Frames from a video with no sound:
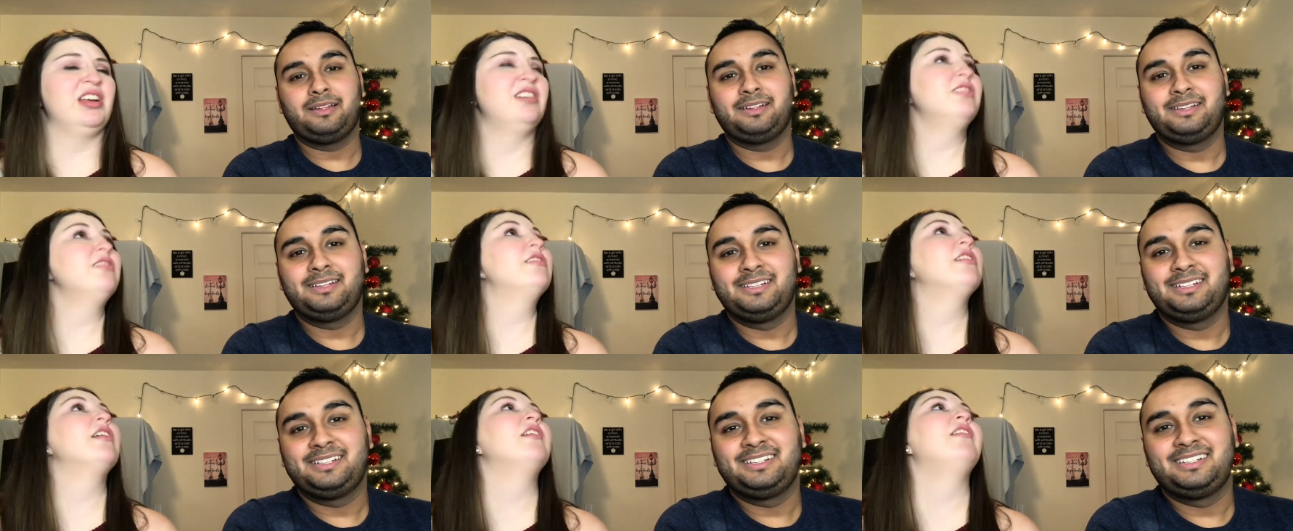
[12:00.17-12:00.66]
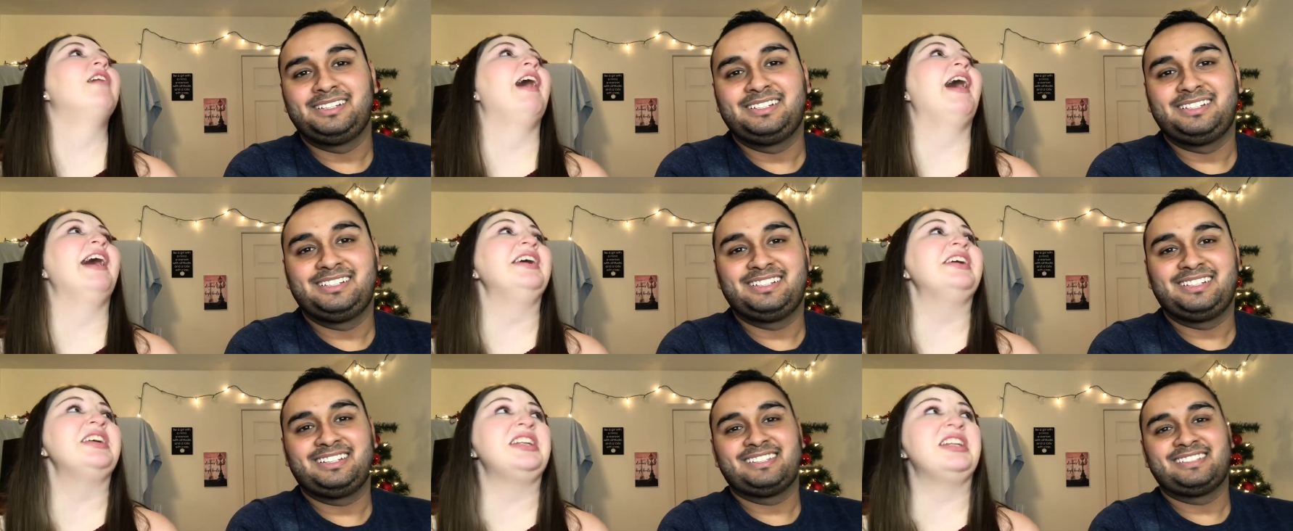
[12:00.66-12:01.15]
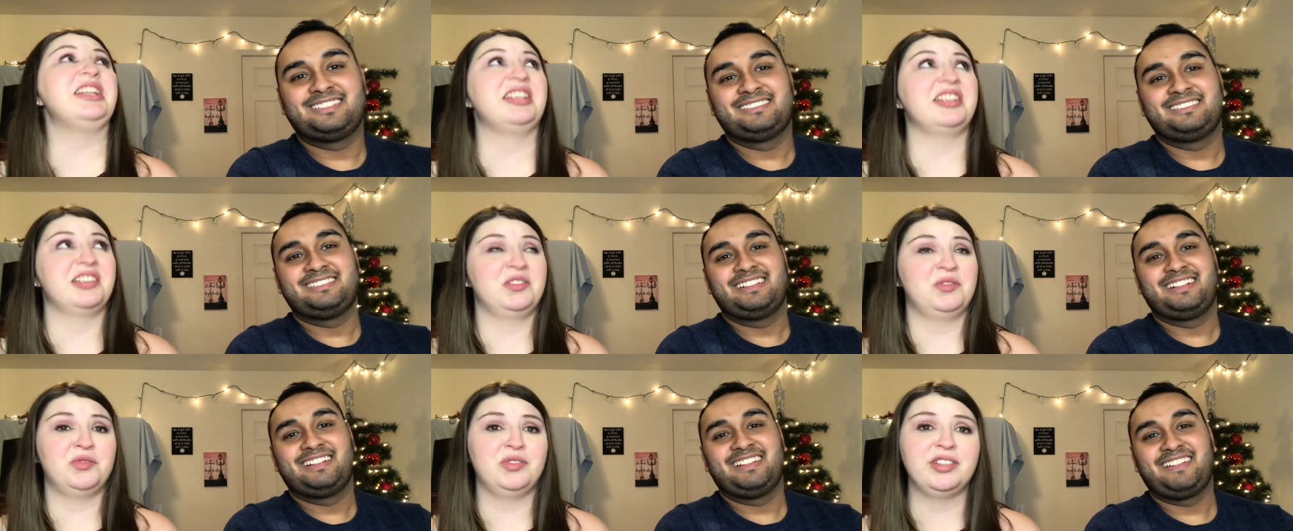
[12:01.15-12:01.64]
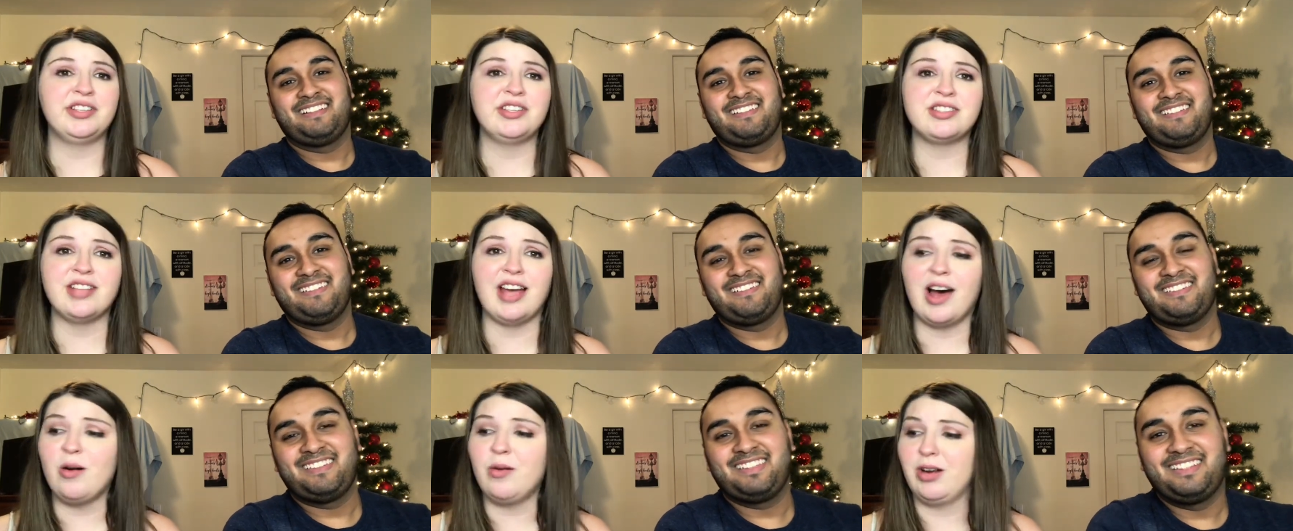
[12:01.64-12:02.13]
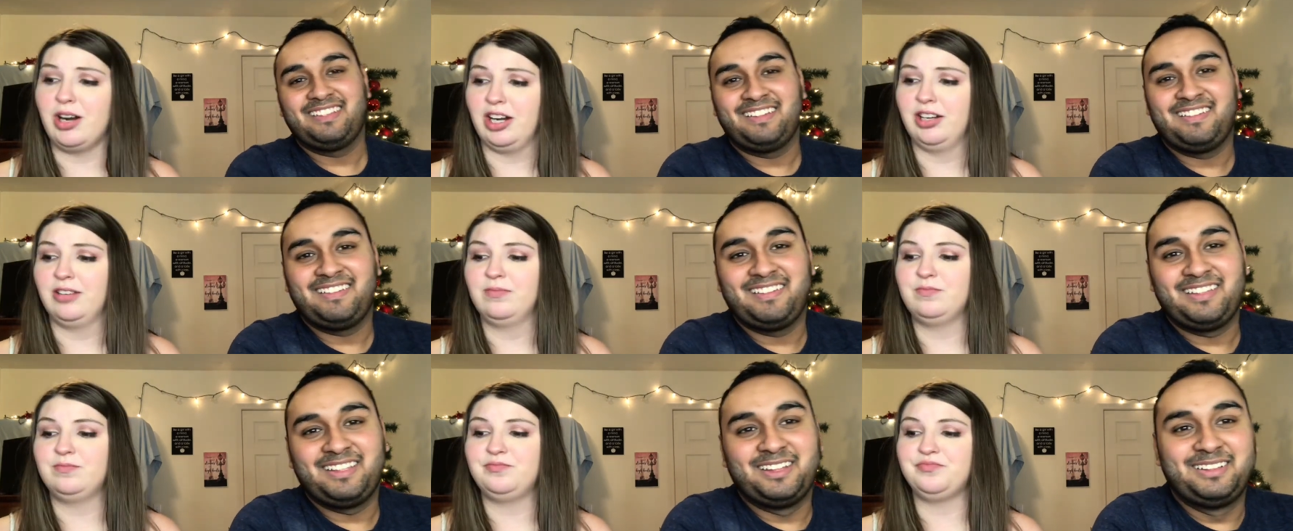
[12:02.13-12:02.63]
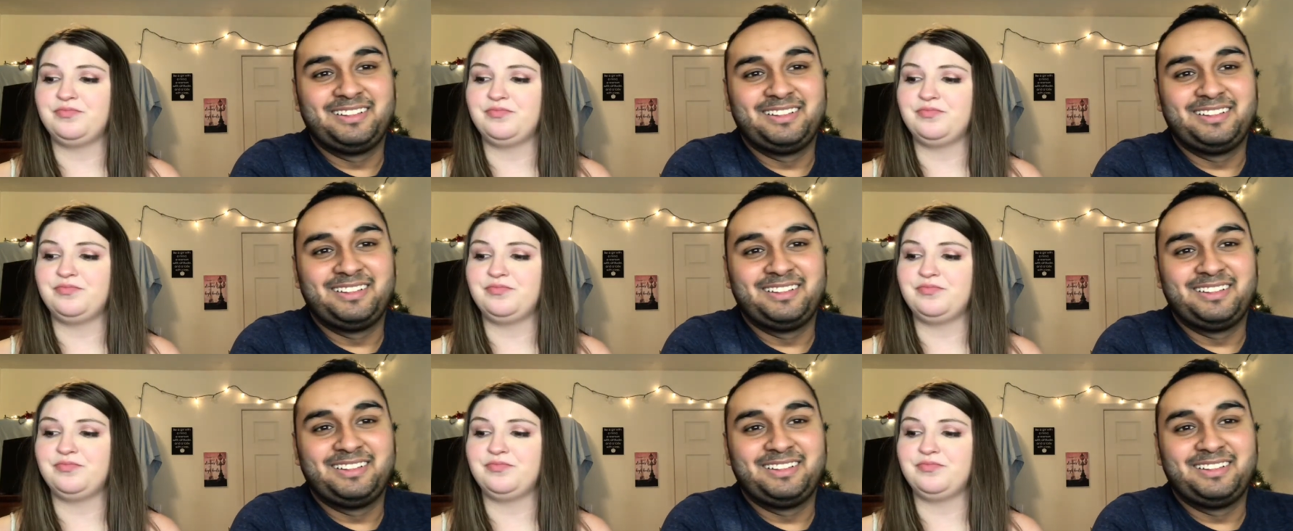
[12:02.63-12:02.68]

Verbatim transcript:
Speaker 1: until the end, it gets really sour.